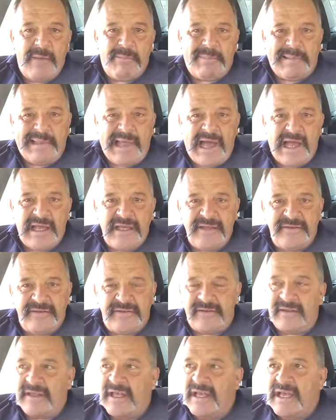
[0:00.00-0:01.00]

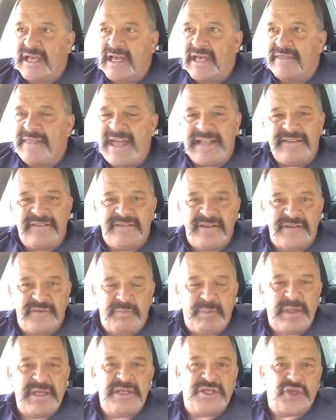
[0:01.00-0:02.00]
place. That's
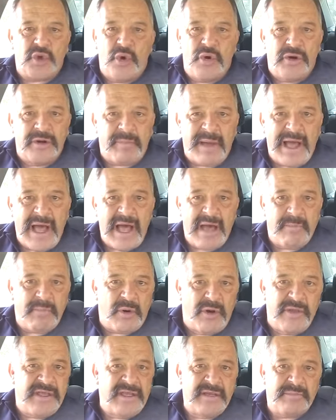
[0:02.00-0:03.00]
just been torn apart
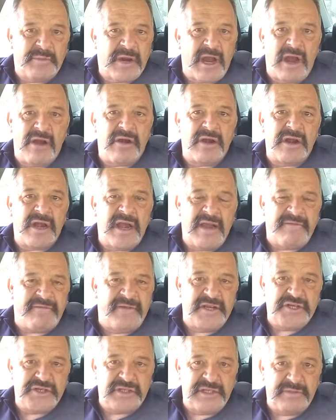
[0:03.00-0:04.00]
by the current
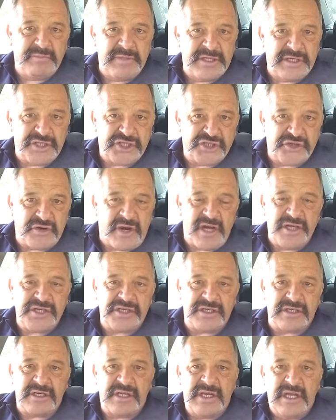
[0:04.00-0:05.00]
federal
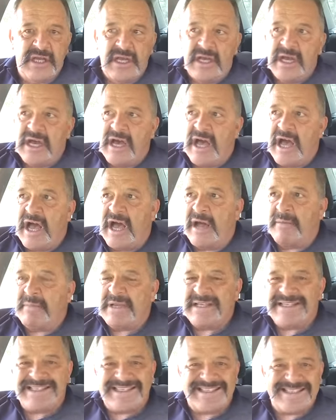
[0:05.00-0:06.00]
administration.
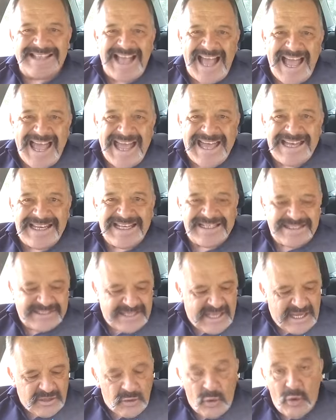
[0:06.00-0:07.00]
It's sad. It's
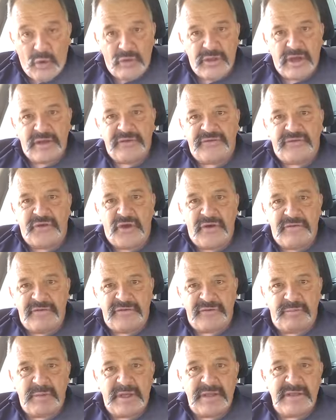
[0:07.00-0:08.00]
sad. All those
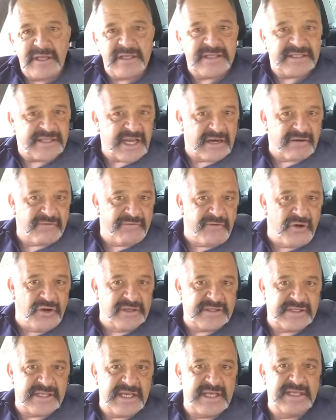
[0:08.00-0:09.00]
servicemen that
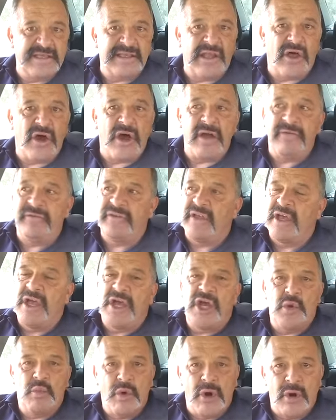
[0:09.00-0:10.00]
sacrificed their lives
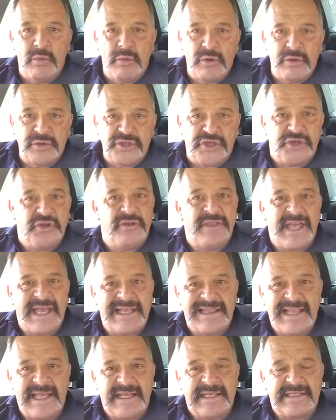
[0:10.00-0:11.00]
in World War II,
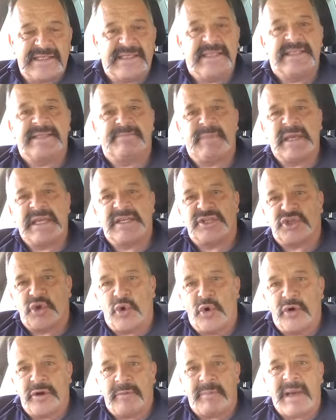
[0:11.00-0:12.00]
their legacy is being
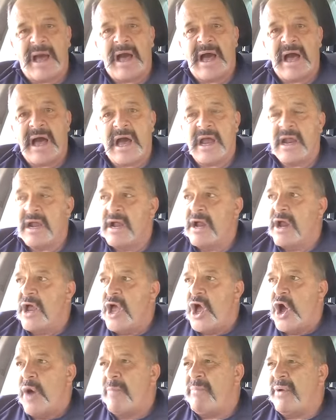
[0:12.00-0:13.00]
torn apart
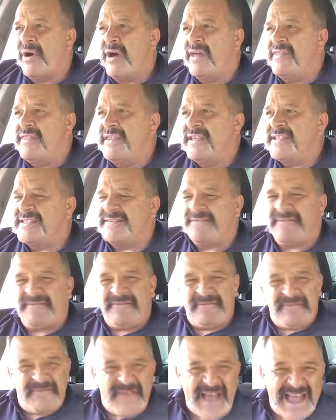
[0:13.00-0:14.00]
by this
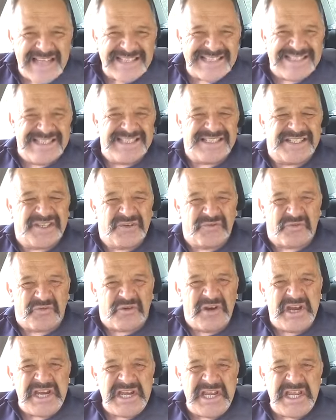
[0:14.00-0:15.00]
fascist,
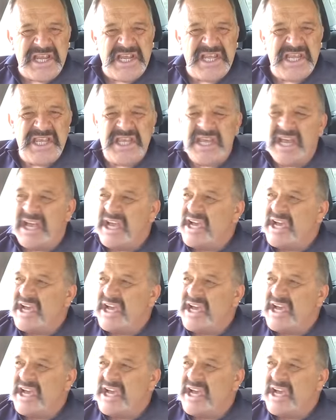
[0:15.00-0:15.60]
greedy